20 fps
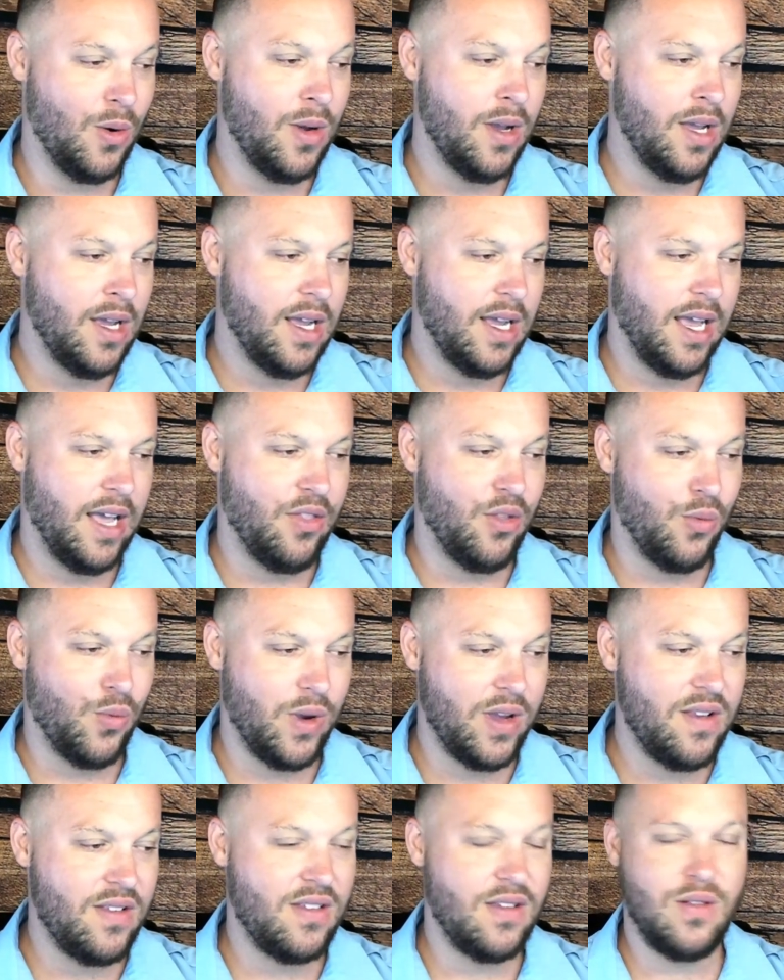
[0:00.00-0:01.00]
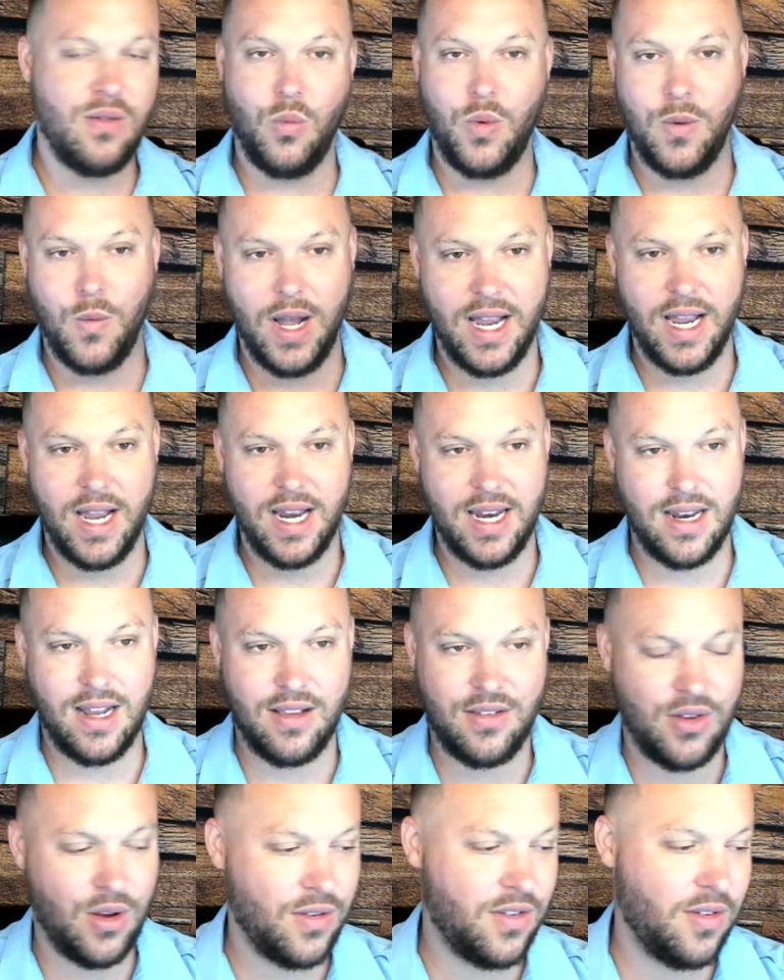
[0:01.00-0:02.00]
and the reason we waited, I
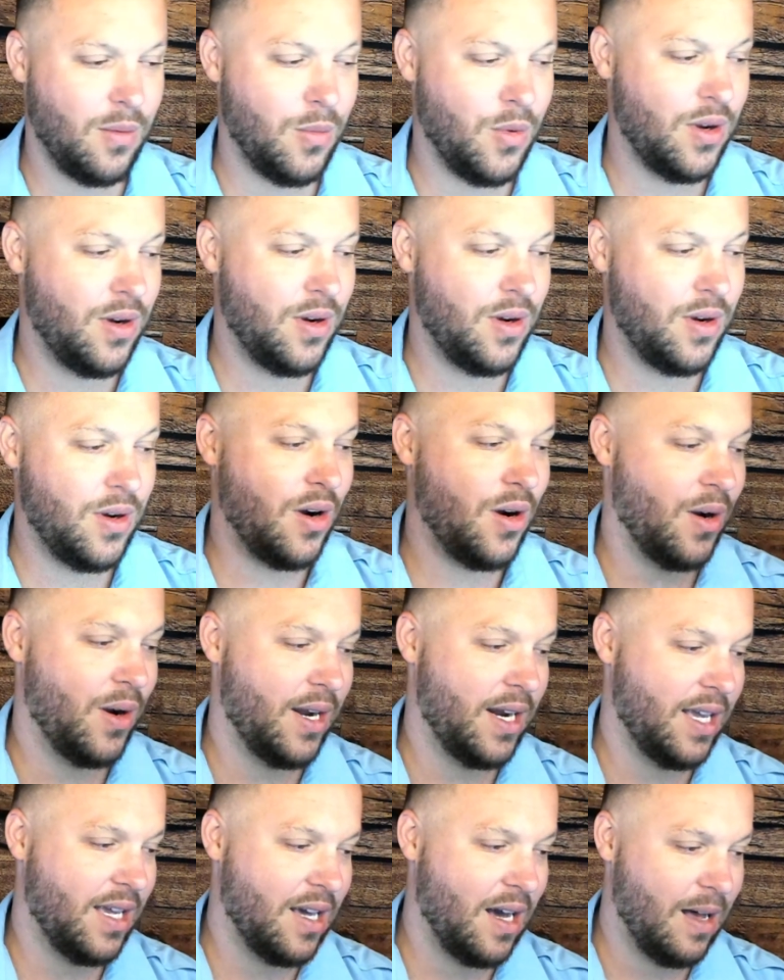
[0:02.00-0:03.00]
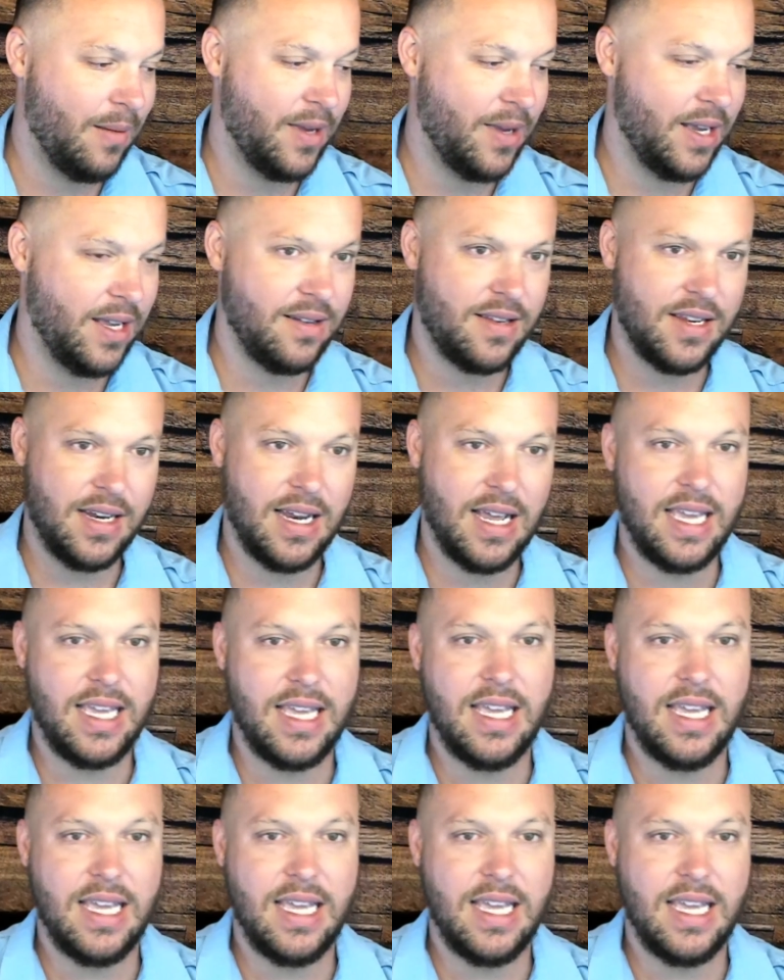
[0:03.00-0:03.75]
saw someone already comment tonight